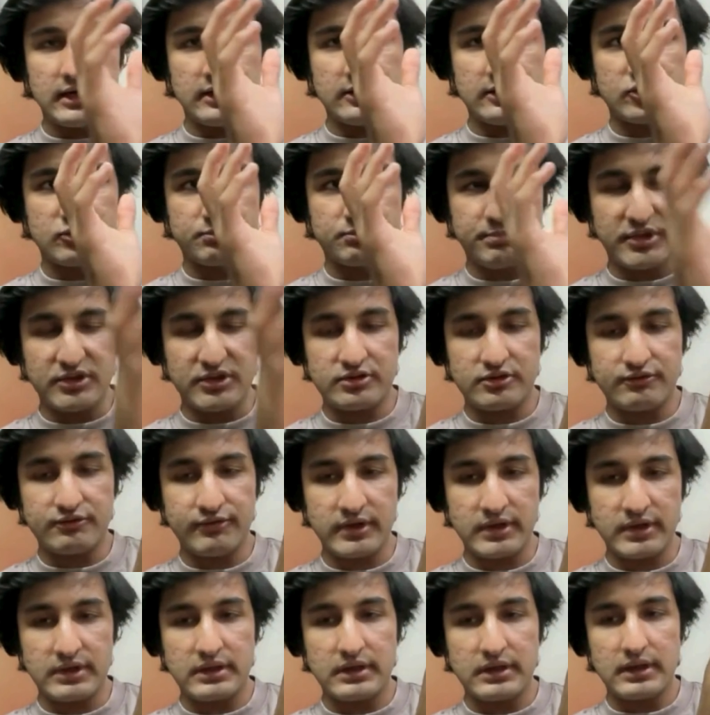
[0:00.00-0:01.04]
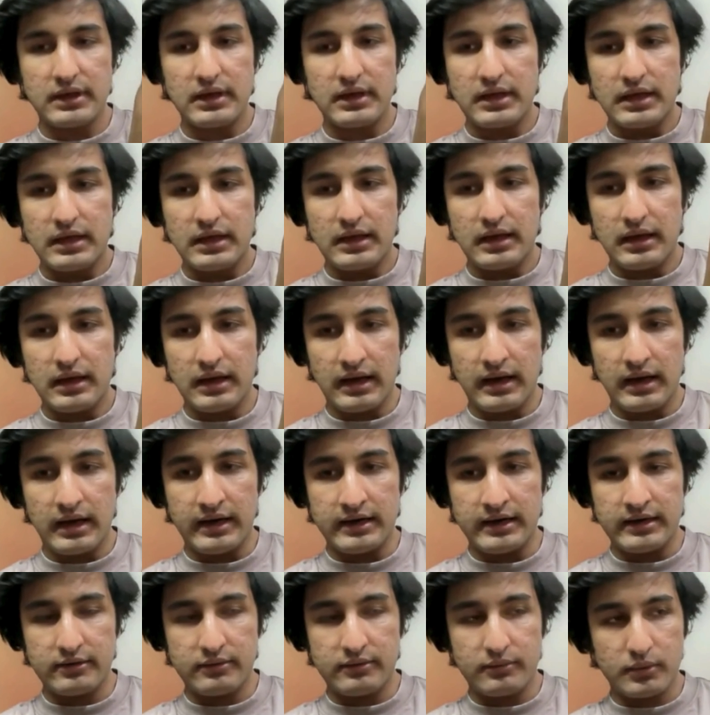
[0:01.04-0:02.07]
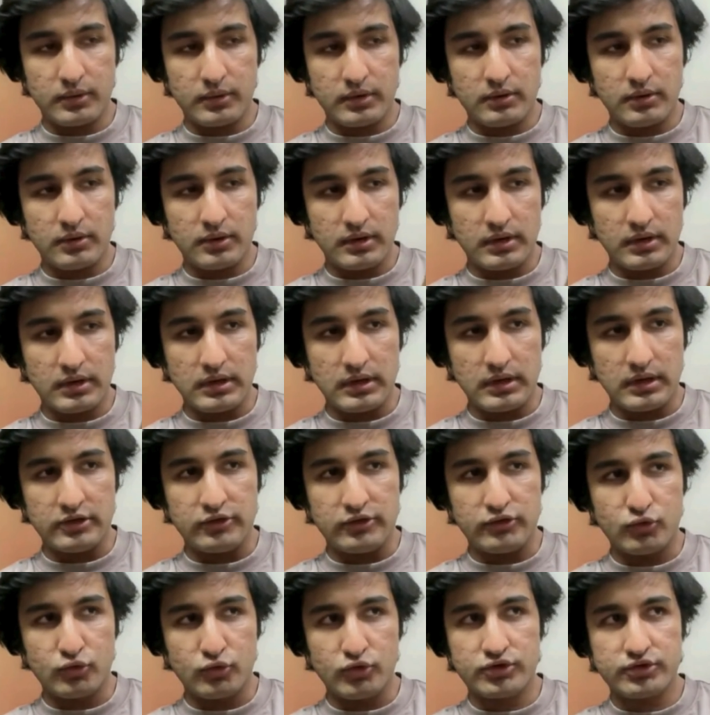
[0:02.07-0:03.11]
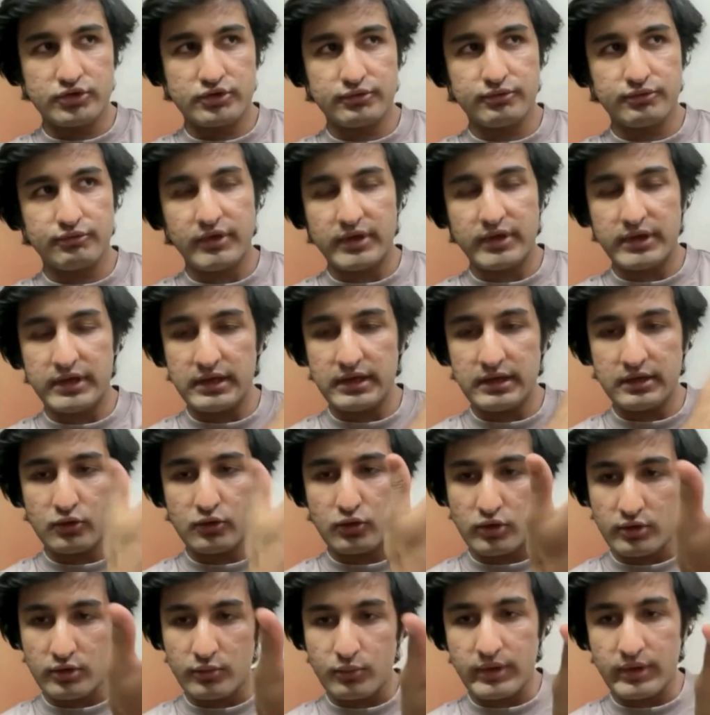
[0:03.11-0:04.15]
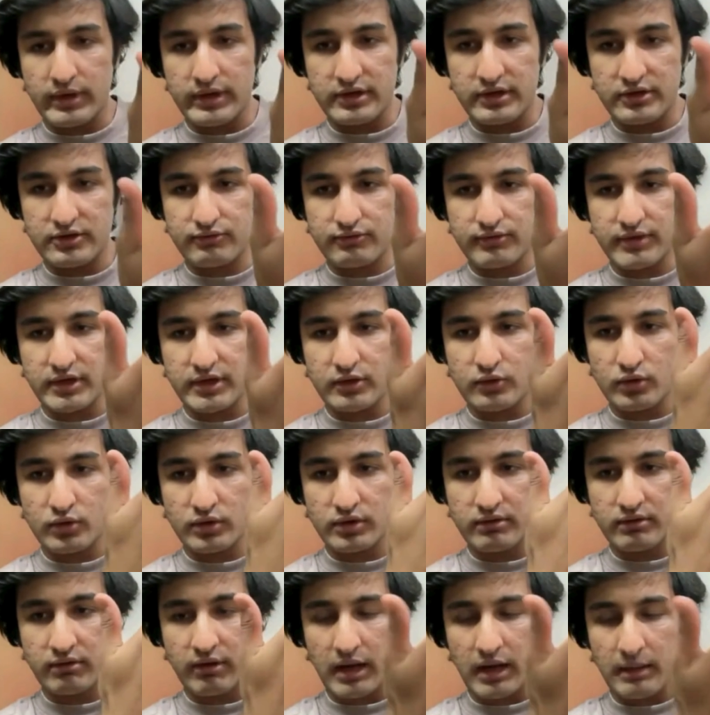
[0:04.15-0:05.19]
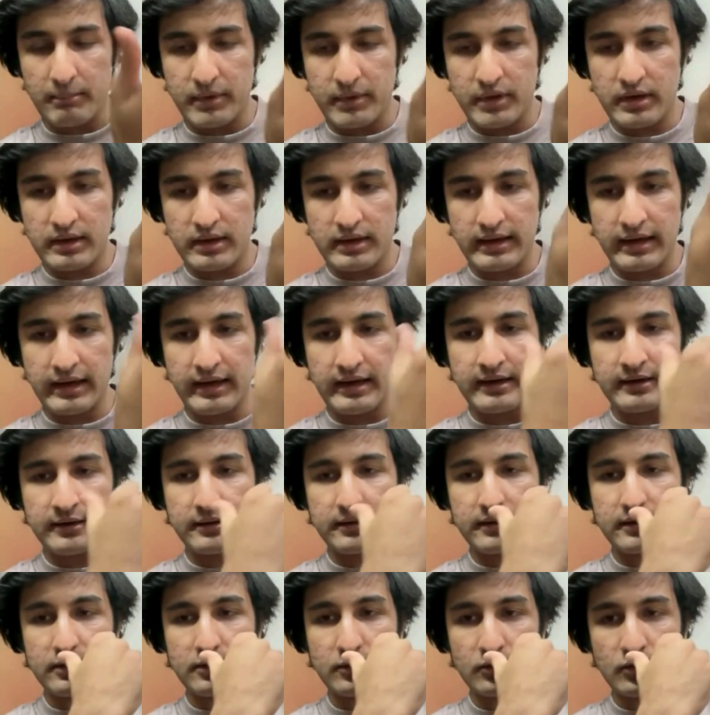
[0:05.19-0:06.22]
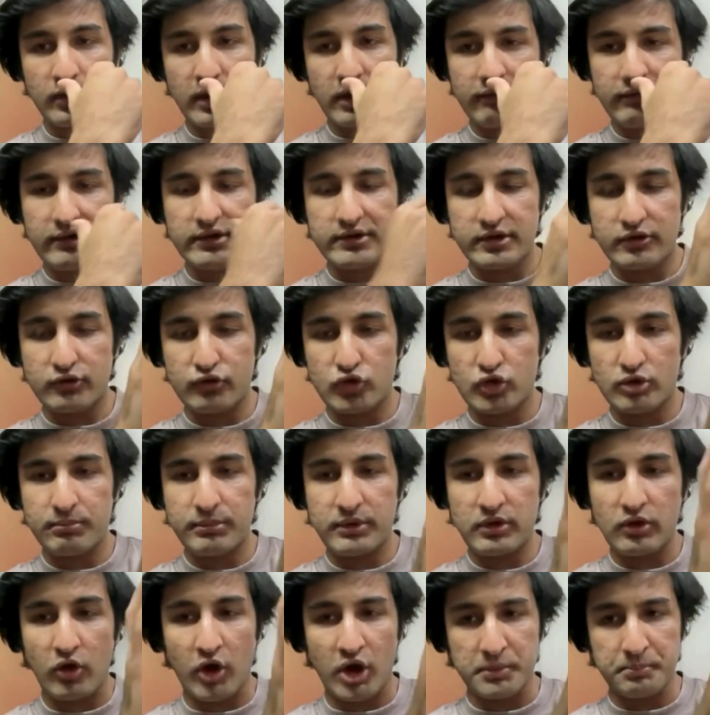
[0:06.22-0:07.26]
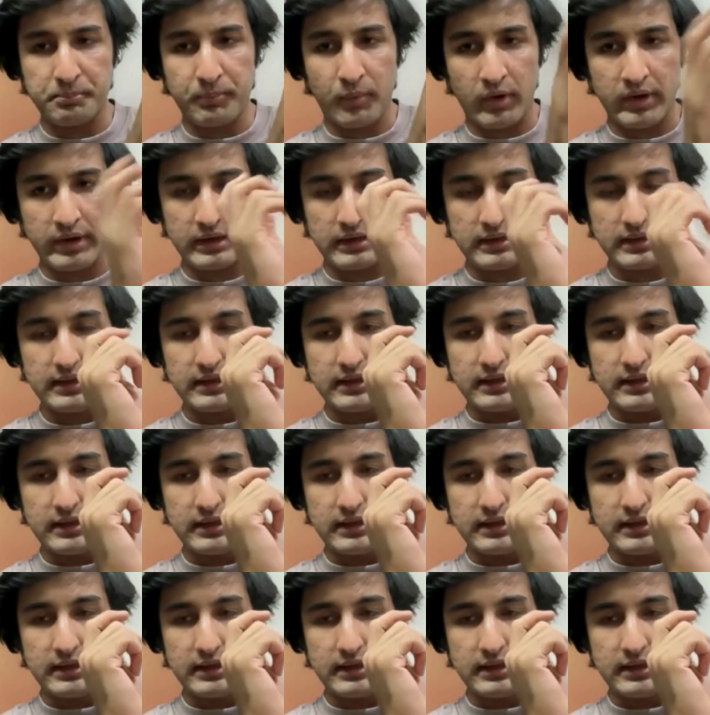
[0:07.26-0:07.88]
specific, and use very good words, very good grammar, and everything should be on point